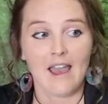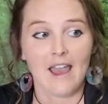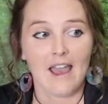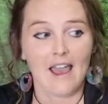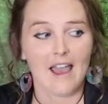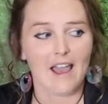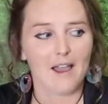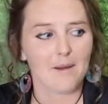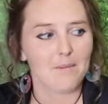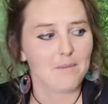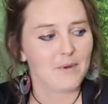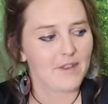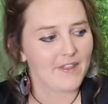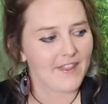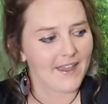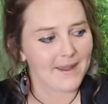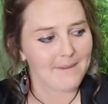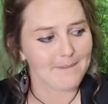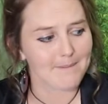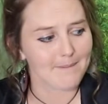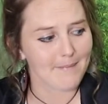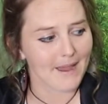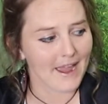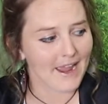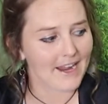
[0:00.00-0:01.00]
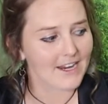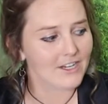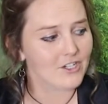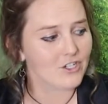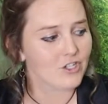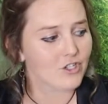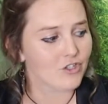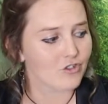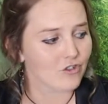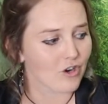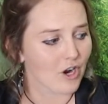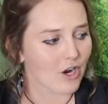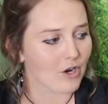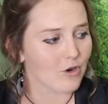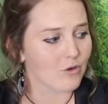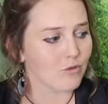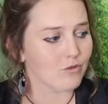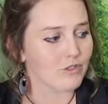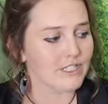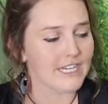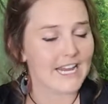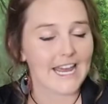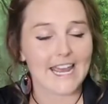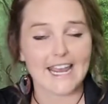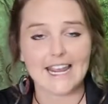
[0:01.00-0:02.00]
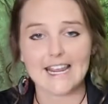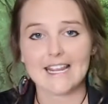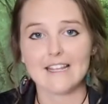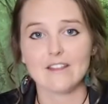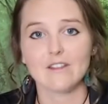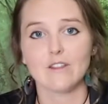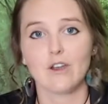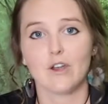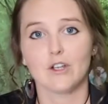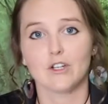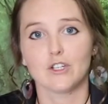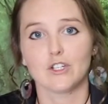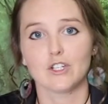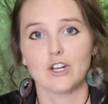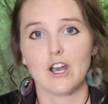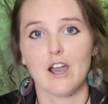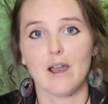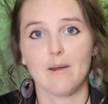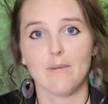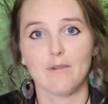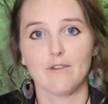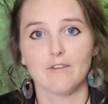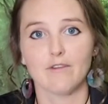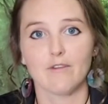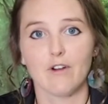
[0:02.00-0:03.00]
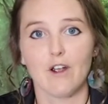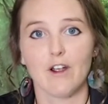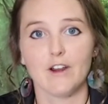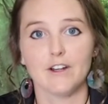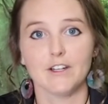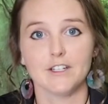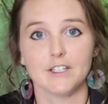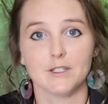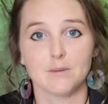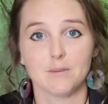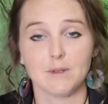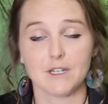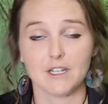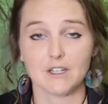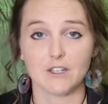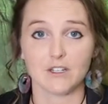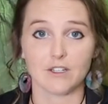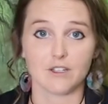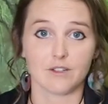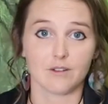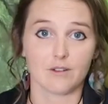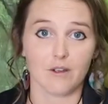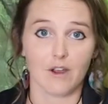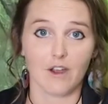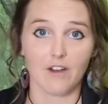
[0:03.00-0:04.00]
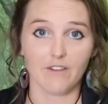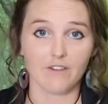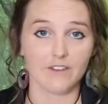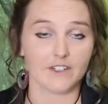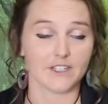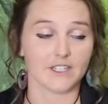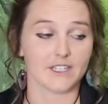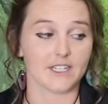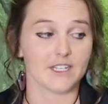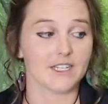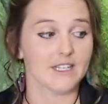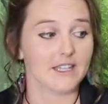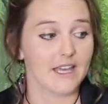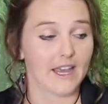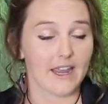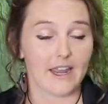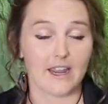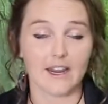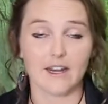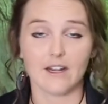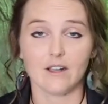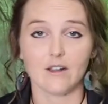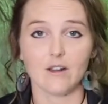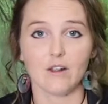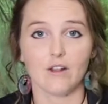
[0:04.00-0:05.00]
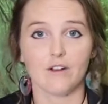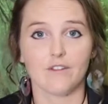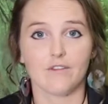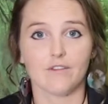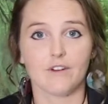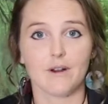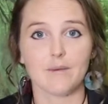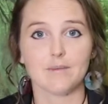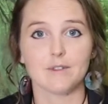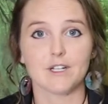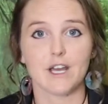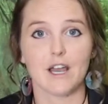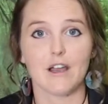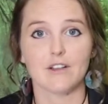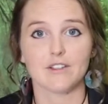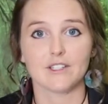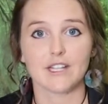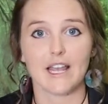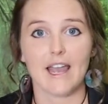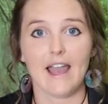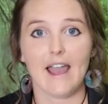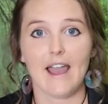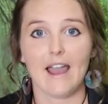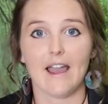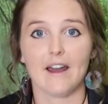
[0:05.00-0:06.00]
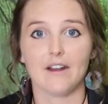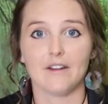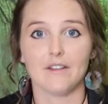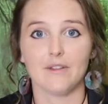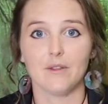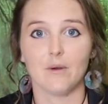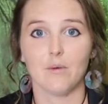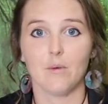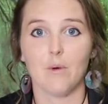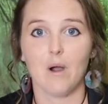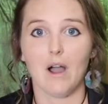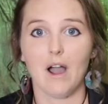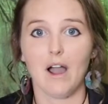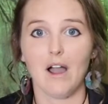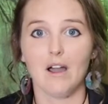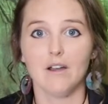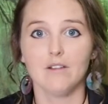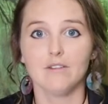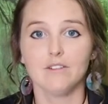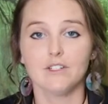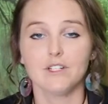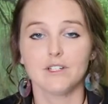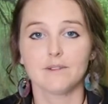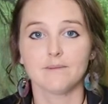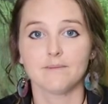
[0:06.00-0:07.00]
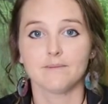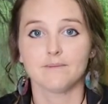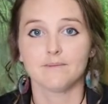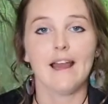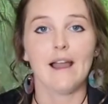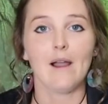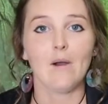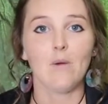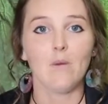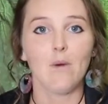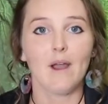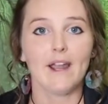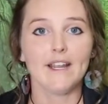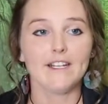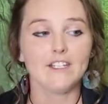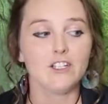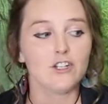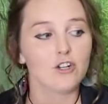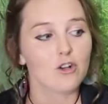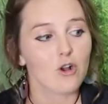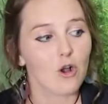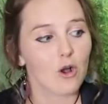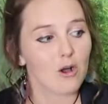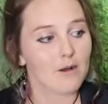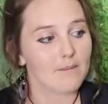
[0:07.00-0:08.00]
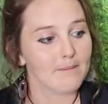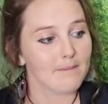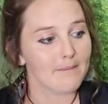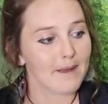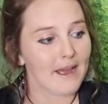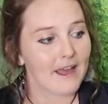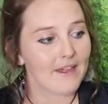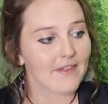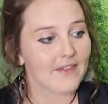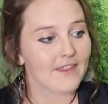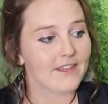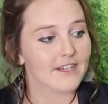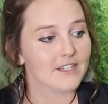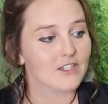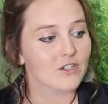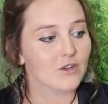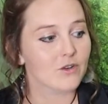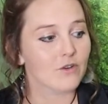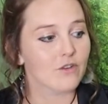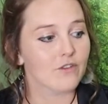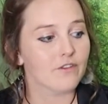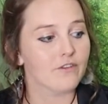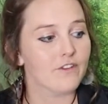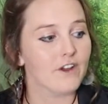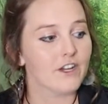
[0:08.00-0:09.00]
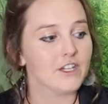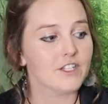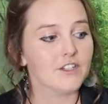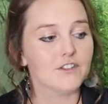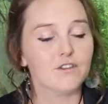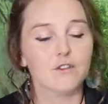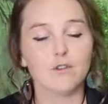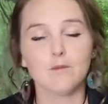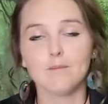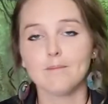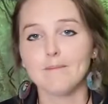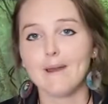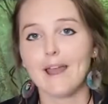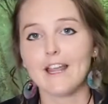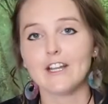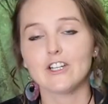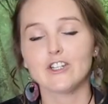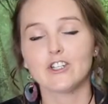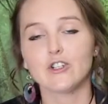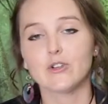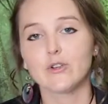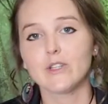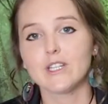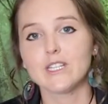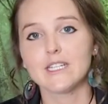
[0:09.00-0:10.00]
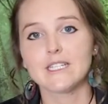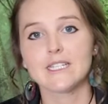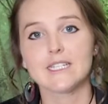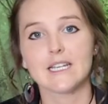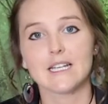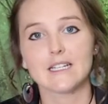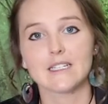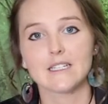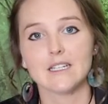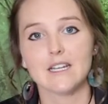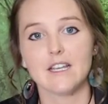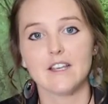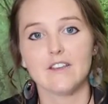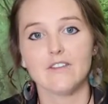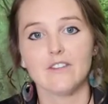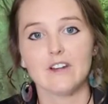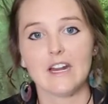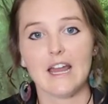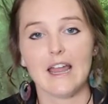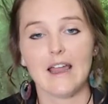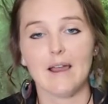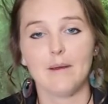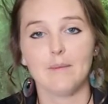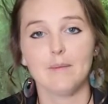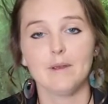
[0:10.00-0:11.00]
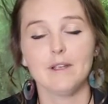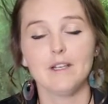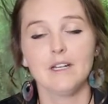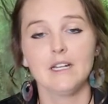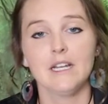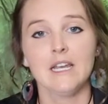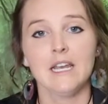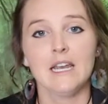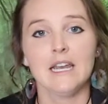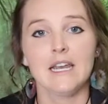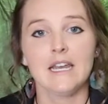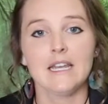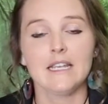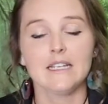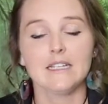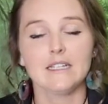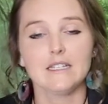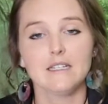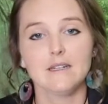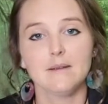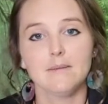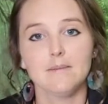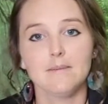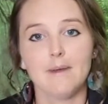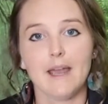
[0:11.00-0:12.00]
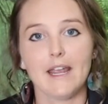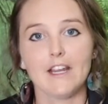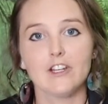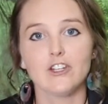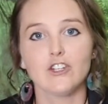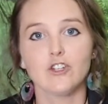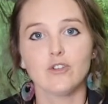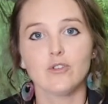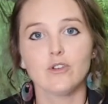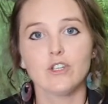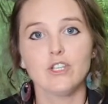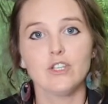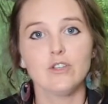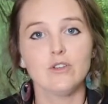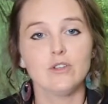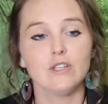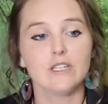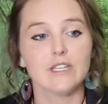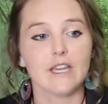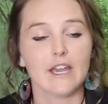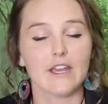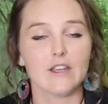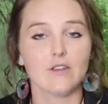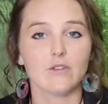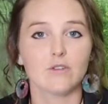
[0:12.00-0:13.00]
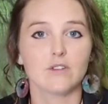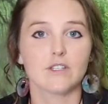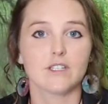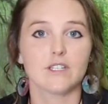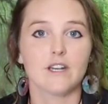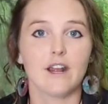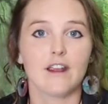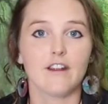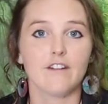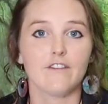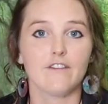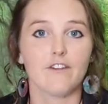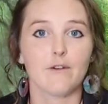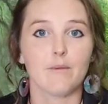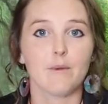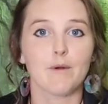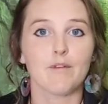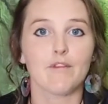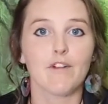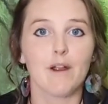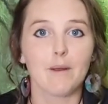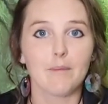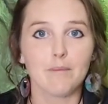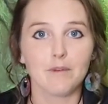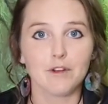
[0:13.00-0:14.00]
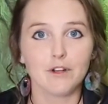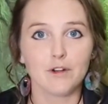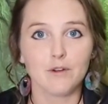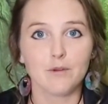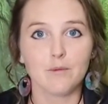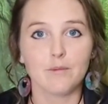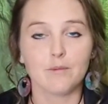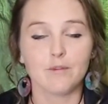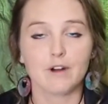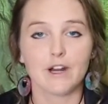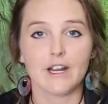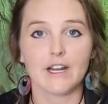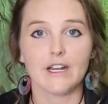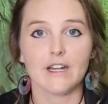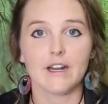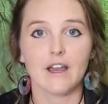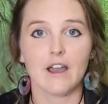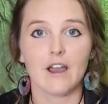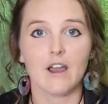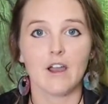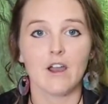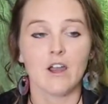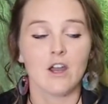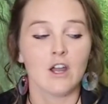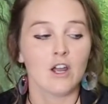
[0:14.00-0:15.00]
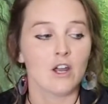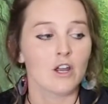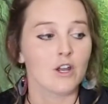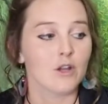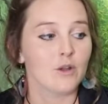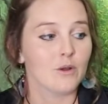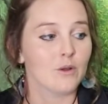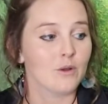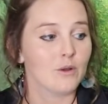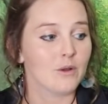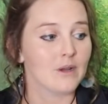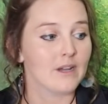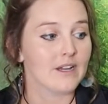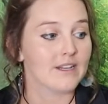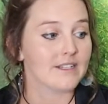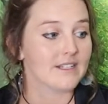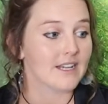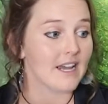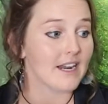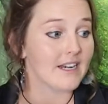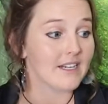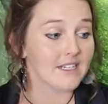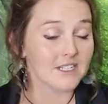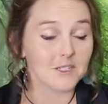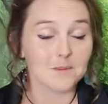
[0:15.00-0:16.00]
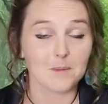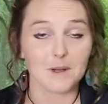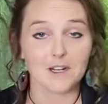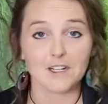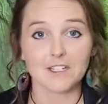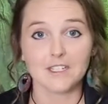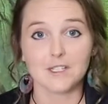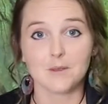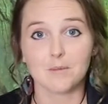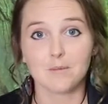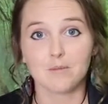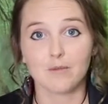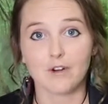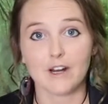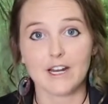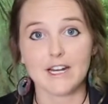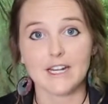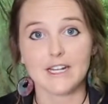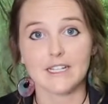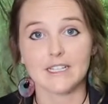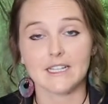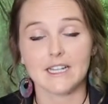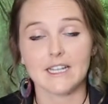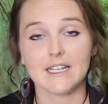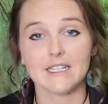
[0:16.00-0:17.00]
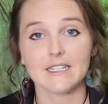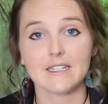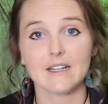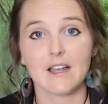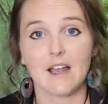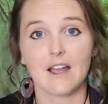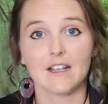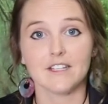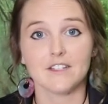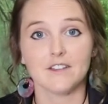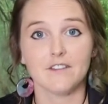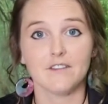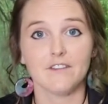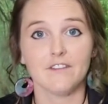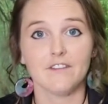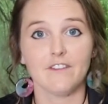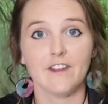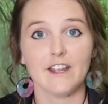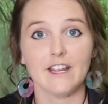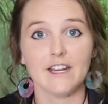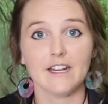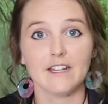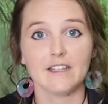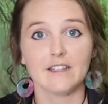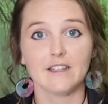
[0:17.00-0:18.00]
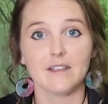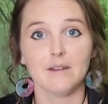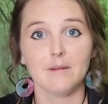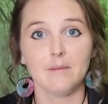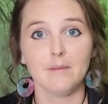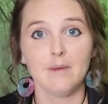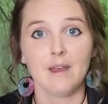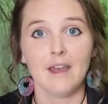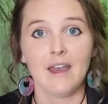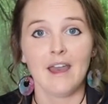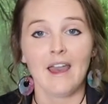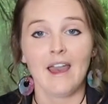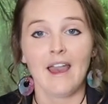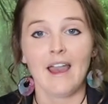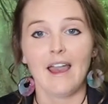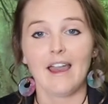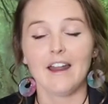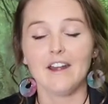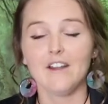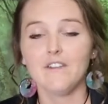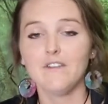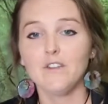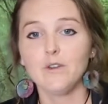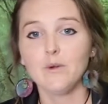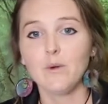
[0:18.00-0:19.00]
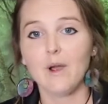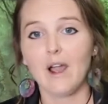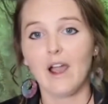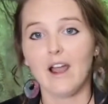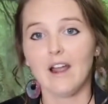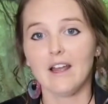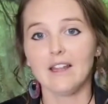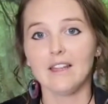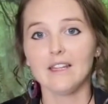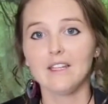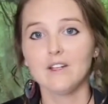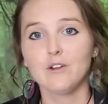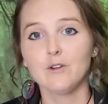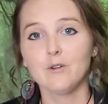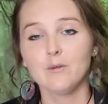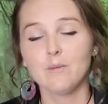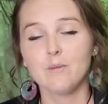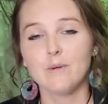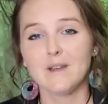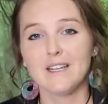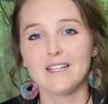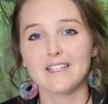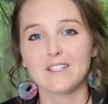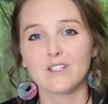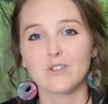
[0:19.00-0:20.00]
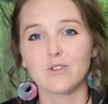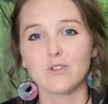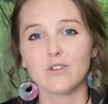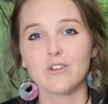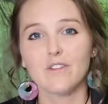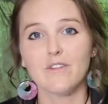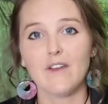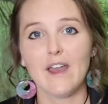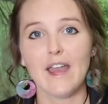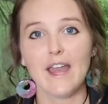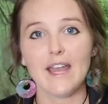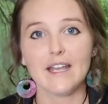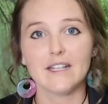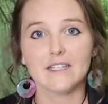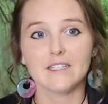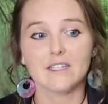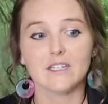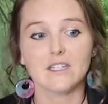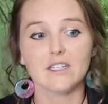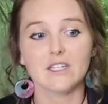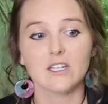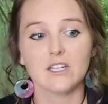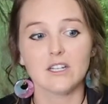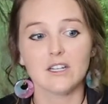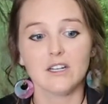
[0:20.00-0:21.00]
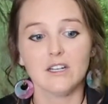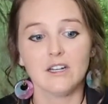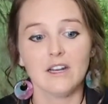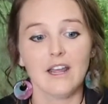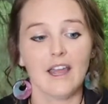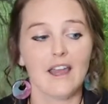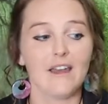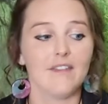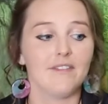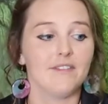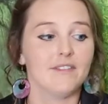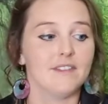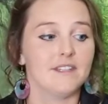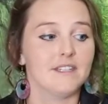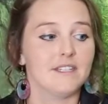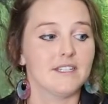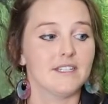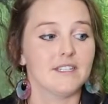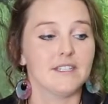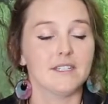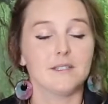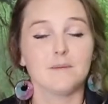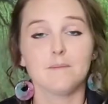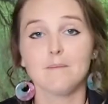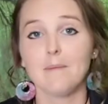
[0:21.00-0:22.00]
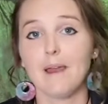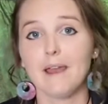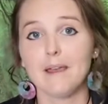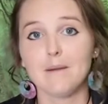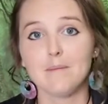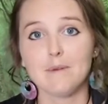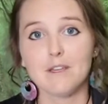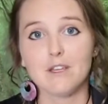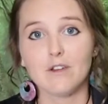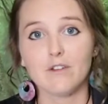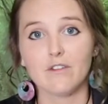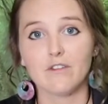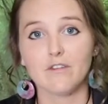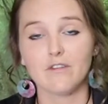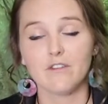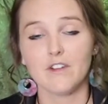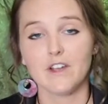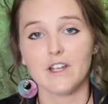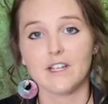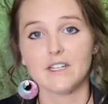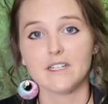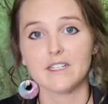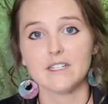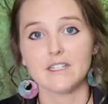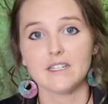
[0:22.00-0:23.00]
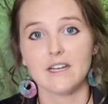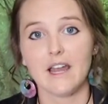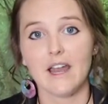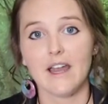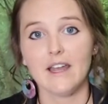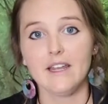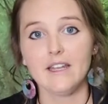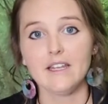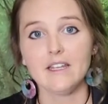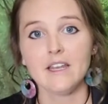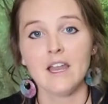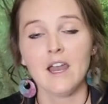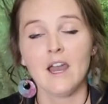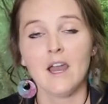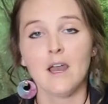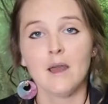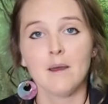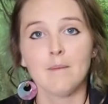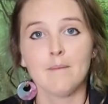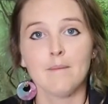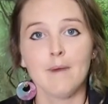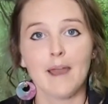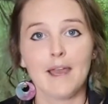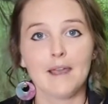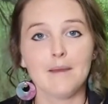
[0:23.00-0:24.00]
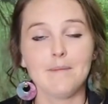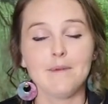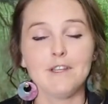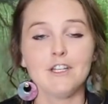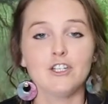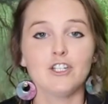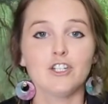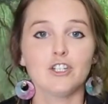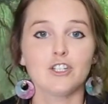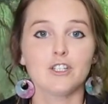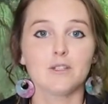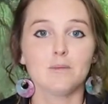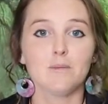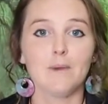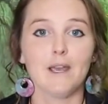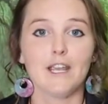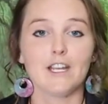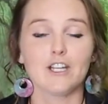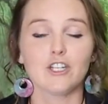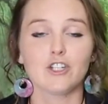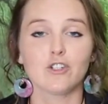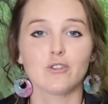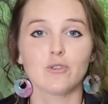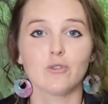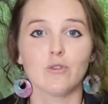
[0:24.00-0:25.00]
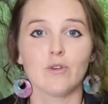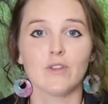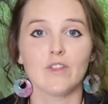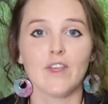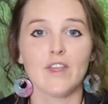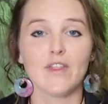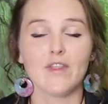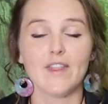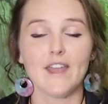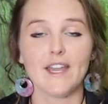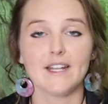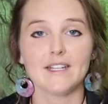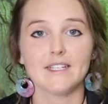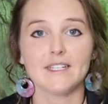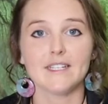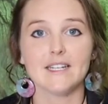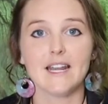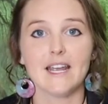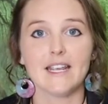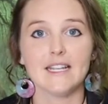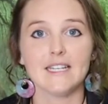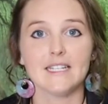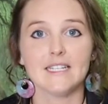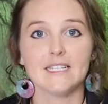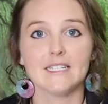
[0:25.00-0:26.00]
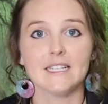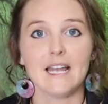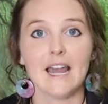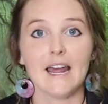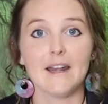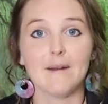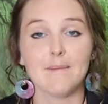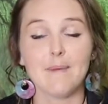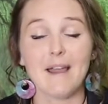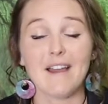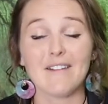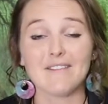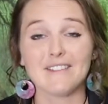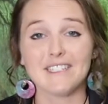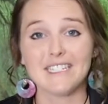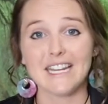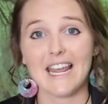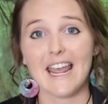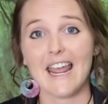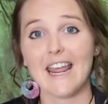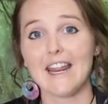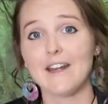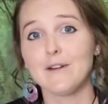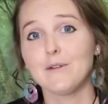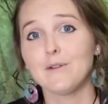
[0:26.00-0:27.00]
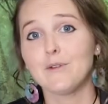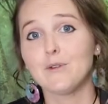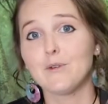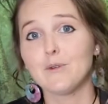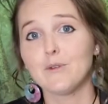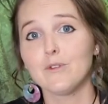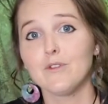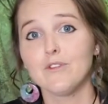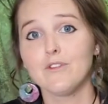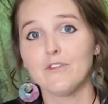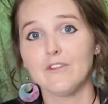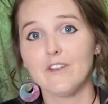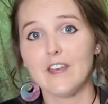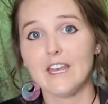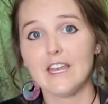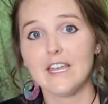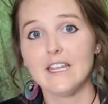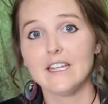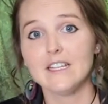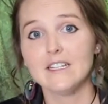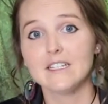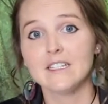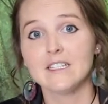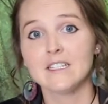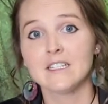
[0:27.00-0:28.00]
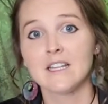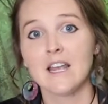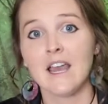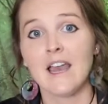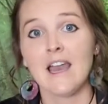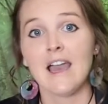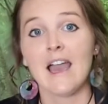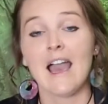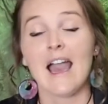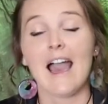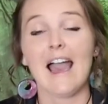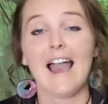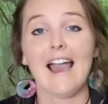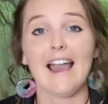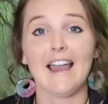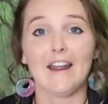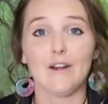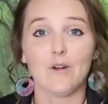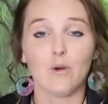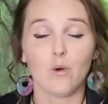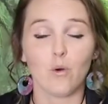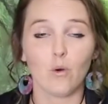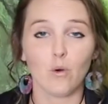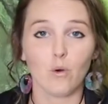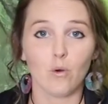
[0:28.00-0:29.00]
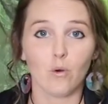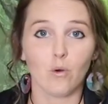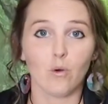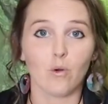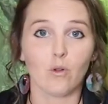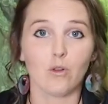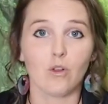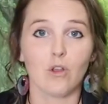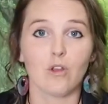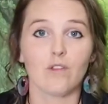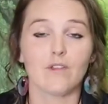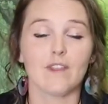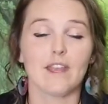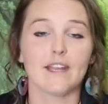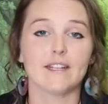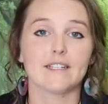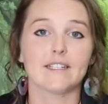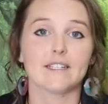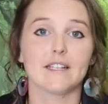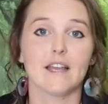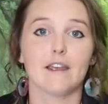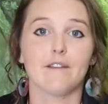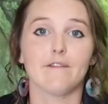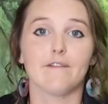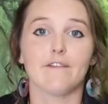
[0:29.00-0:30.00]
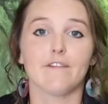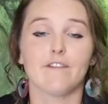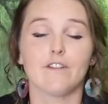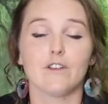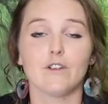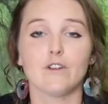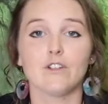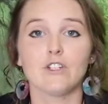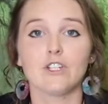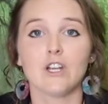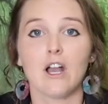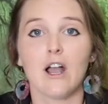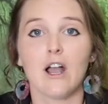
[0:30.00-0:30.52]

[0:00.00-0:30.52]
But they may struggle to eat those type of rodents because obviously they eat a lot of reptiles out in the wild. Now, a way to combat this, or first of all make sure this doesn't even happen, is to make sure you get your snake from a reputable breeder who has had experience breeding these guys and feeding them. And if you are a little bit sort of hesitant and this is maybe your first snake, maybe just make sure that that snake has had about 10 good feeds and all on that same food